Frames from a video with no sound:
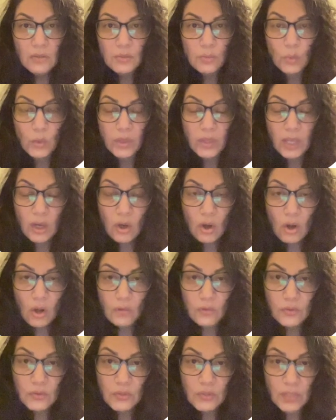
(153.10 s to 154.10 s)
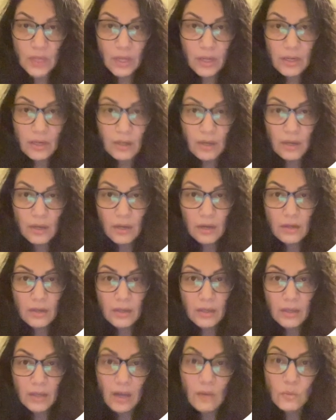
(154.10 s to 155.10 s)
what they call SUD
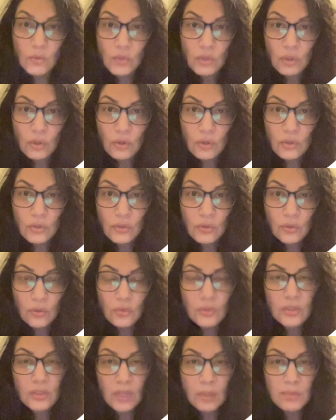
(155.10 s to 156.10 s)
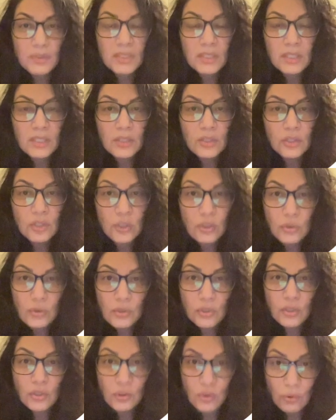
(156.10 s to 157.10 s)
counselors, so substance use
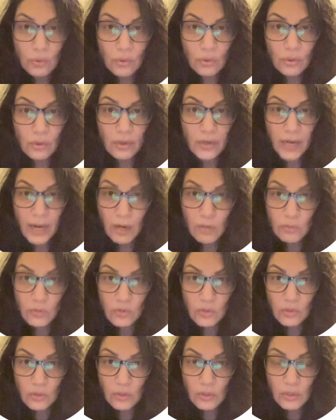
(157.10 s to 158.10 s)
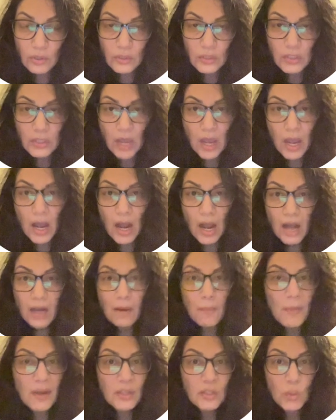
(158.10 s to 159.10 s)
disorder counselors,
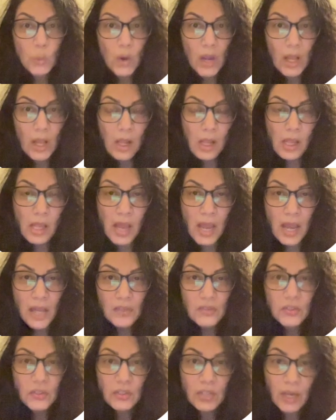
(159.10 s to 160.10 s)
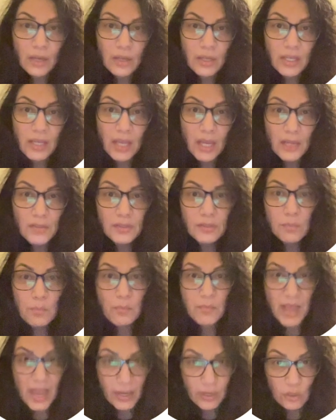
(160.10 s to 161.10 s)
as well as SUD case
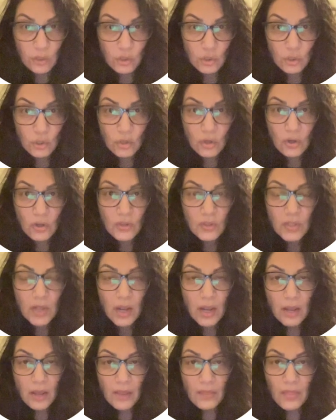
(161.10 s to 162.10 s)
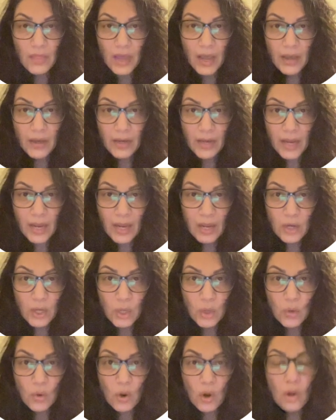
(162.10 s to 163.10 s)
managers that
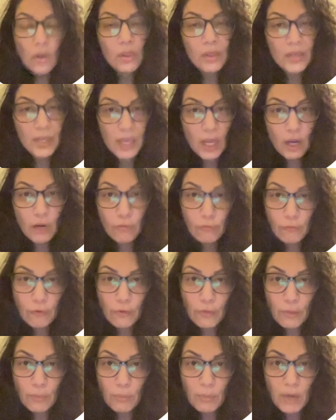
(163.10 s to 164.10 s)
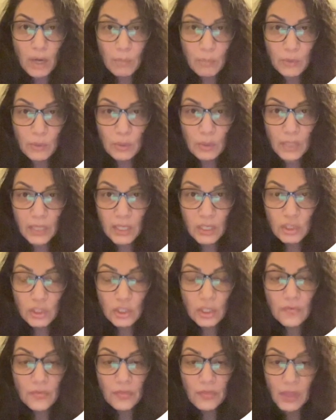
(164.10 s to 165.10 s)
handle all the care for the
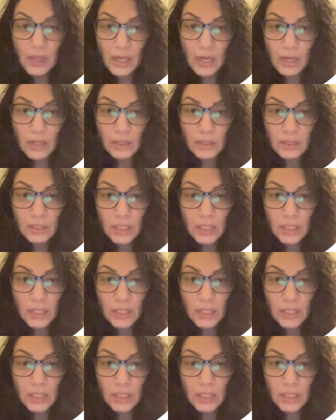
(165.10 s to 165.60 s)
population there.